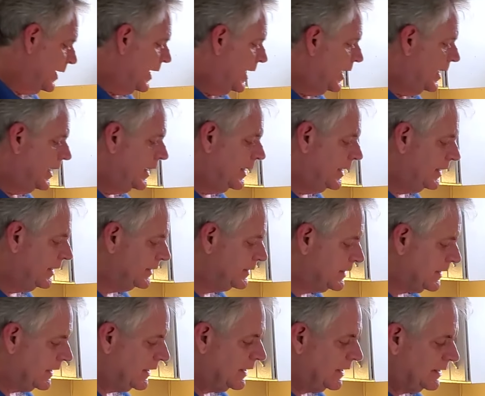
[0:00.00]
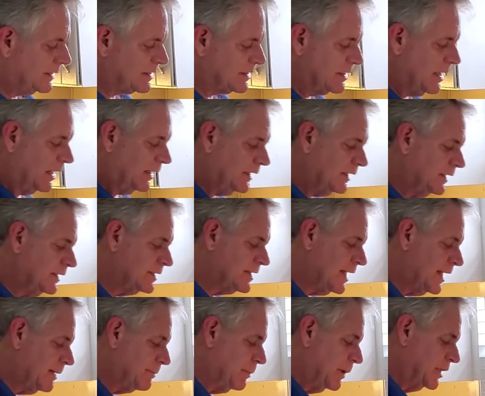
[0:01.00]
And it's not going to
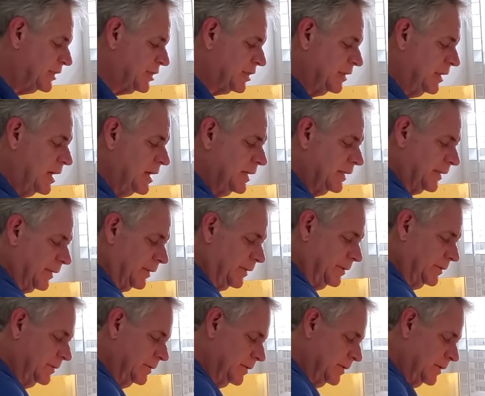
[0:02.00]
take much longer.